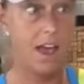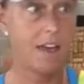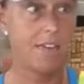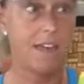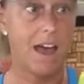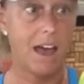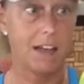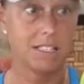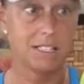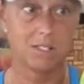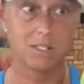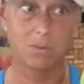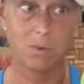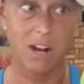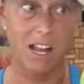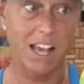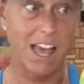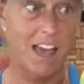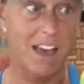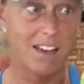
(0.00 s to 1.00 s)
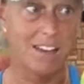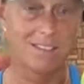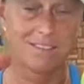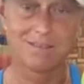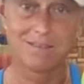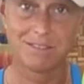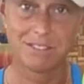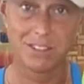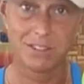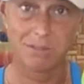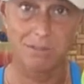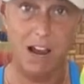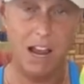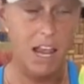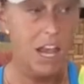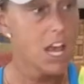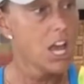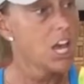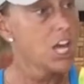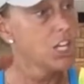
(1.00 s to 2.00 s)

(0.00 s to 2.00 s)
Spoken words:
And that's what I get, right?